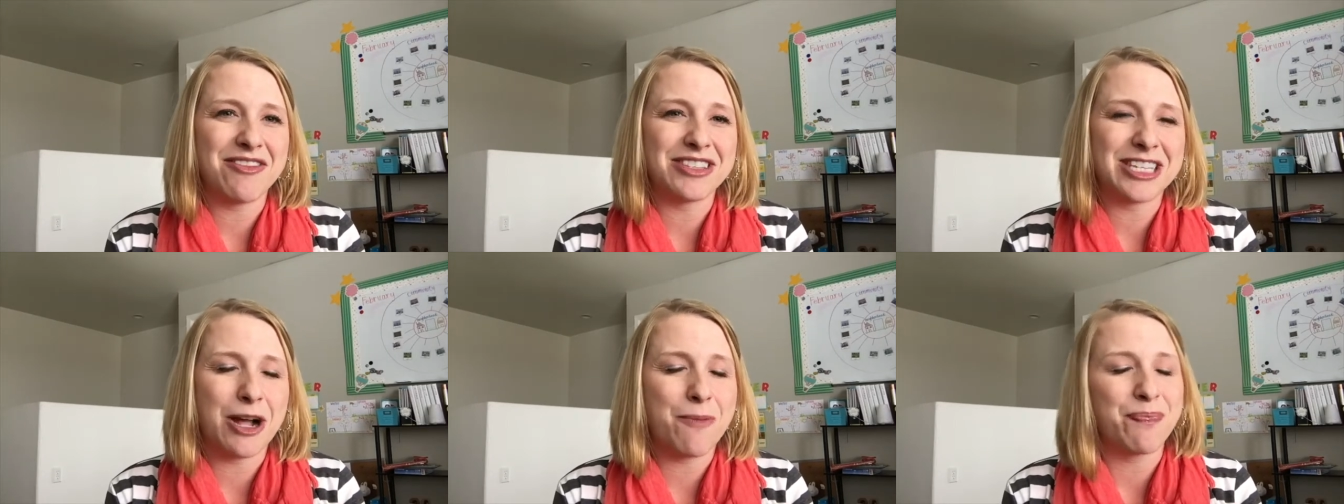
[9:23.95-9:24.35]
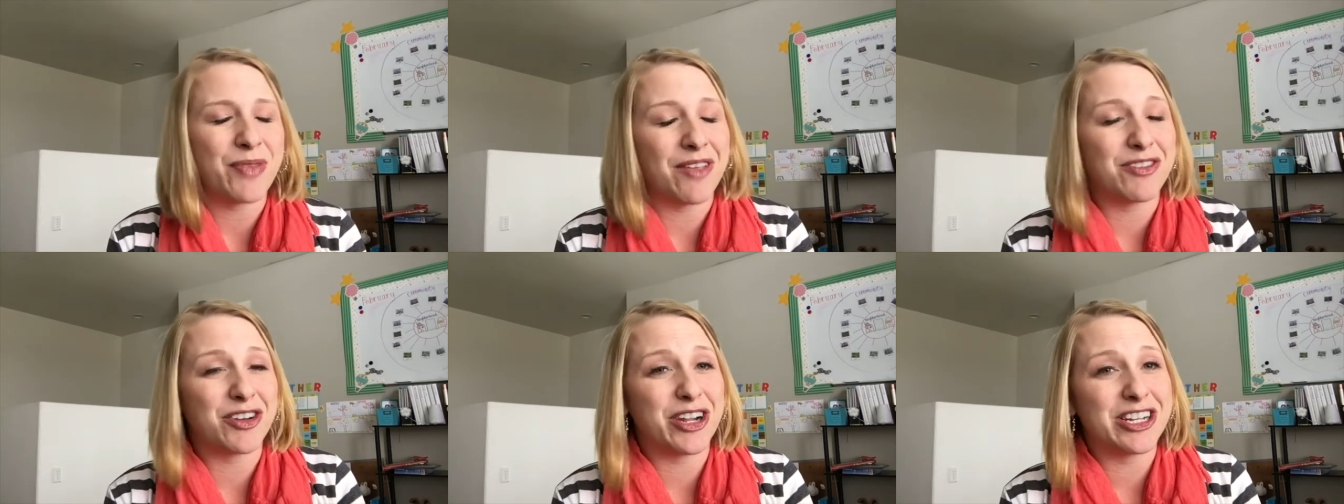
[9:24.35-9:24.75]
So
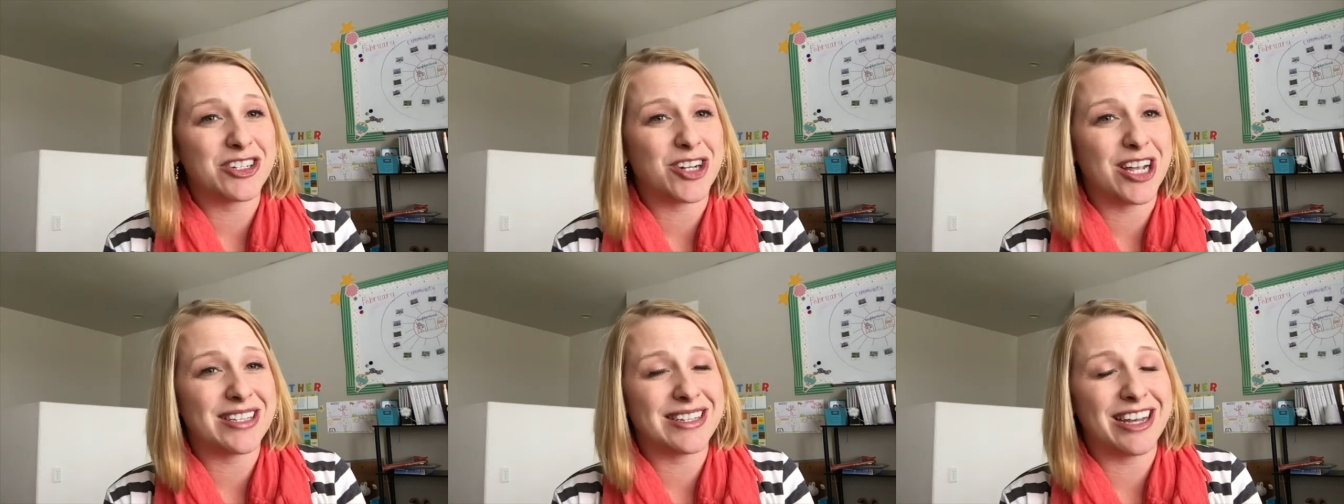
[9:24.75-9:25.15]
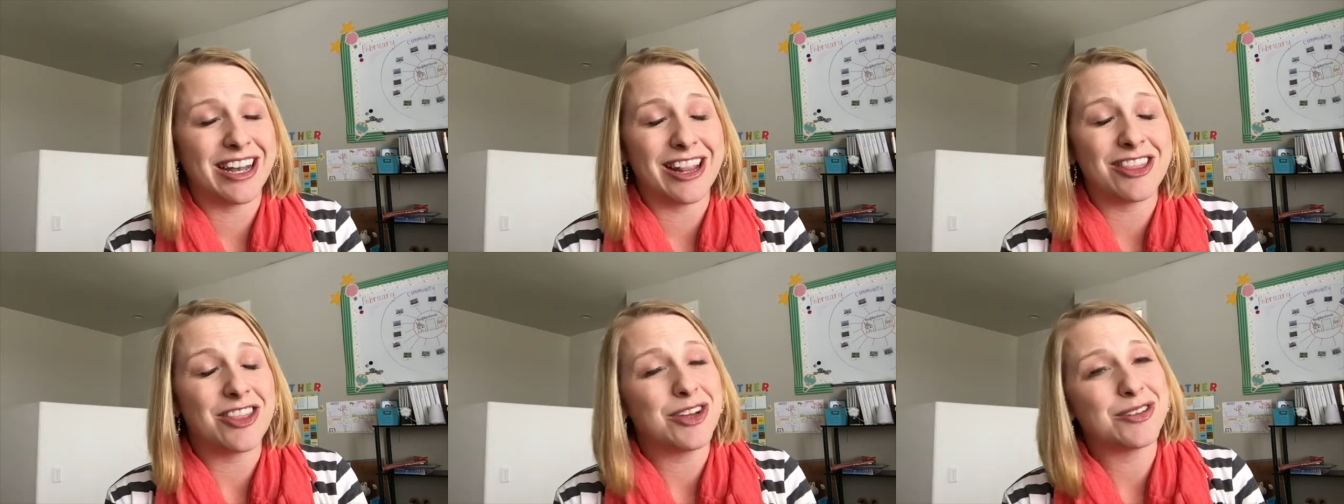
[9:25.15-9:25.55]
if you're interested
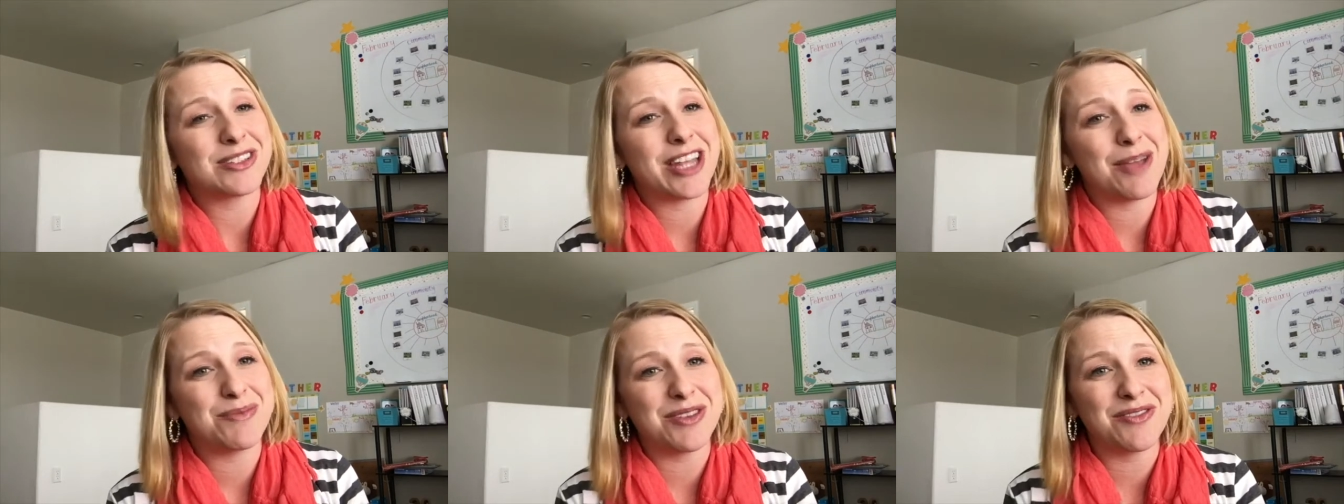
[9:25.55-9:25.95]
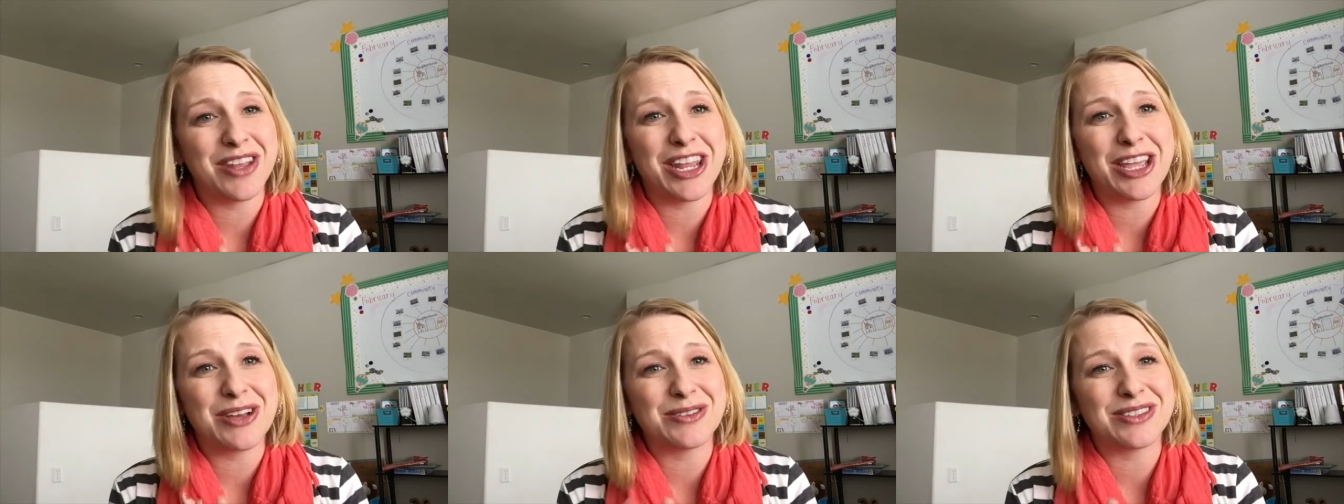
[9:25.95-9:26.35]
in those types of
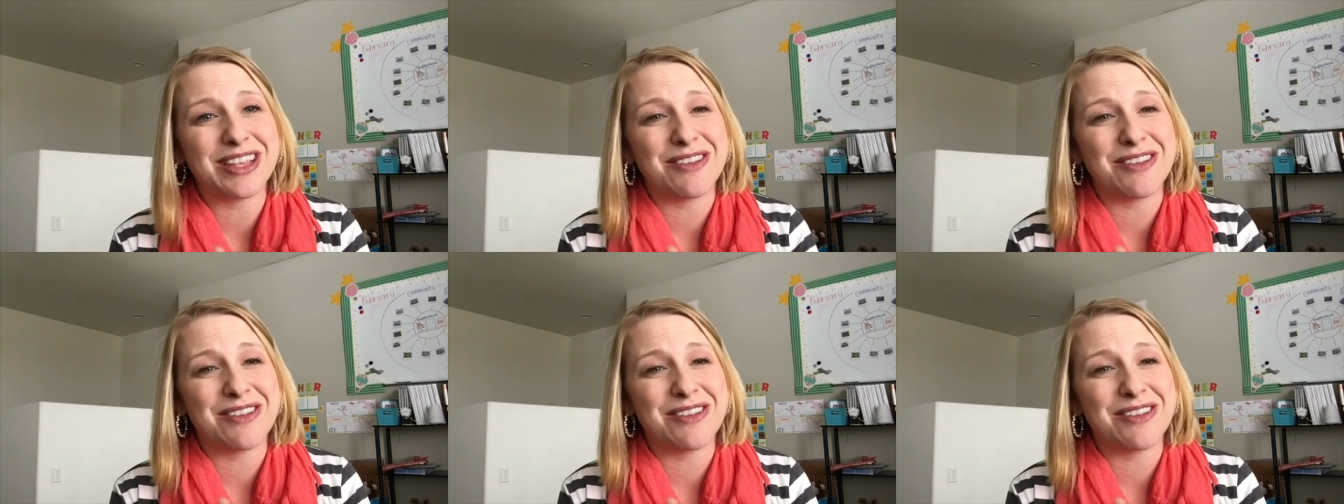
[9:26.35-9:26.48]
videos,